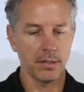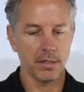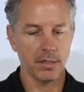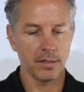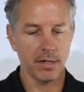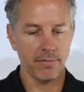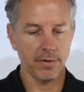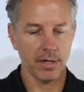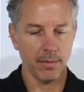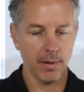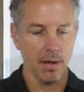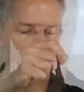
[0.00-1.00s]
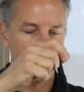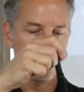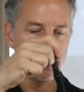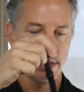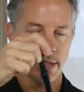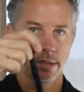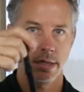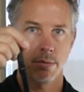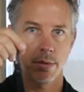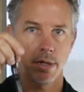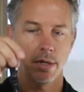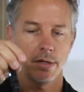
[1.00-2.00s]
this doesn't ever come off. Next
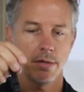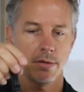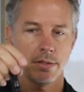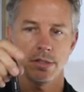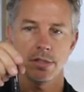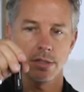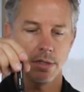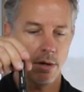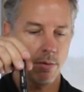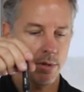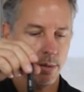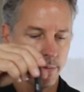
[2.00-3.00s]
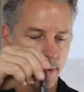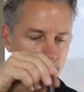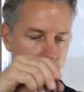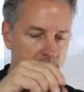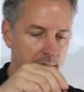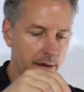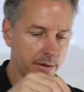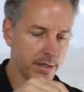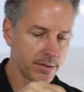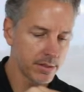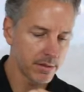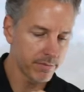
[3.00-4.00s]
thing we're gonna do is just lower the pump down
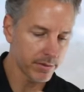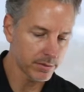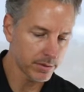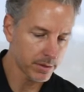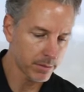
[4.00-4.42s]
into the filter